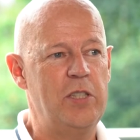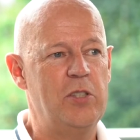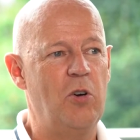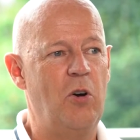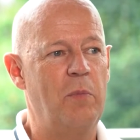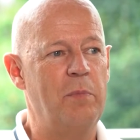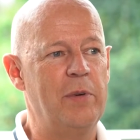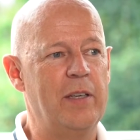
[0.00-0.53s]

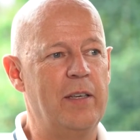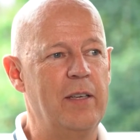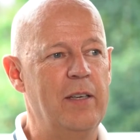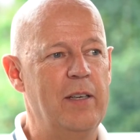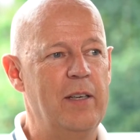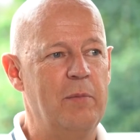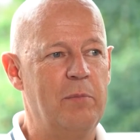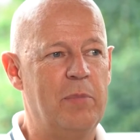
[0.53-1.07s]
topic
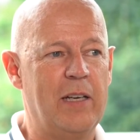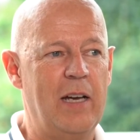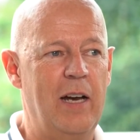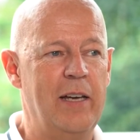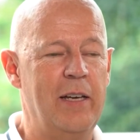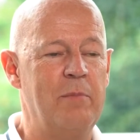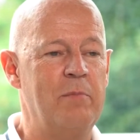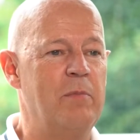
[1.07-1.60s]

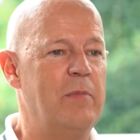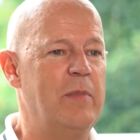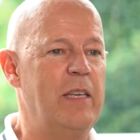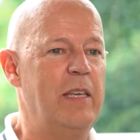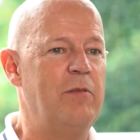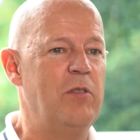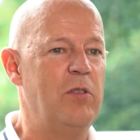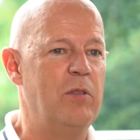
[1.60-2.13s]
became
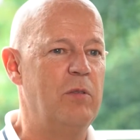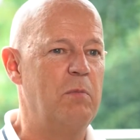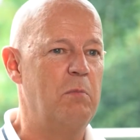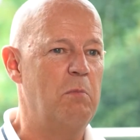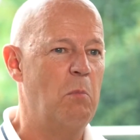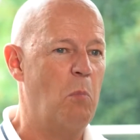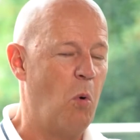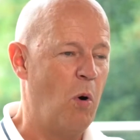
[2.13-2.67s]
even
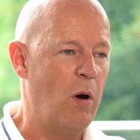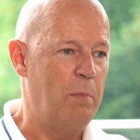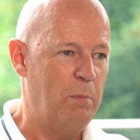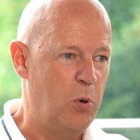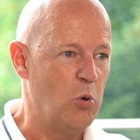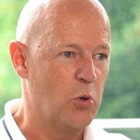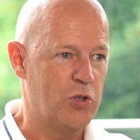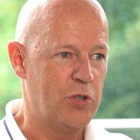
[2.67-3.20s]
more
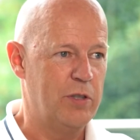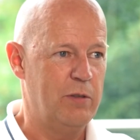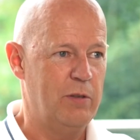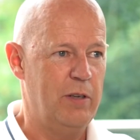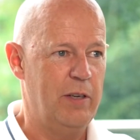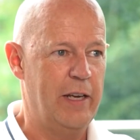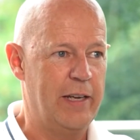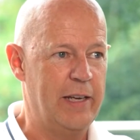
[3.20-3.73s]
pushed.
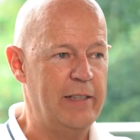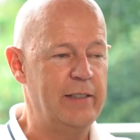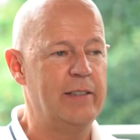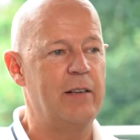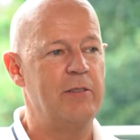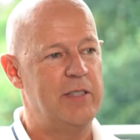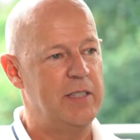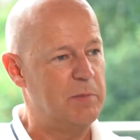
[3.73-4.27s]
Again,
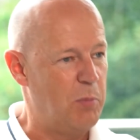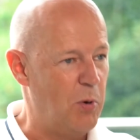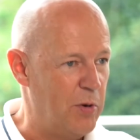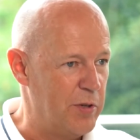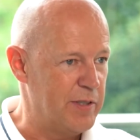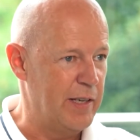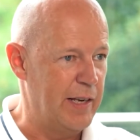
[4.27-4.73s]
there's this personal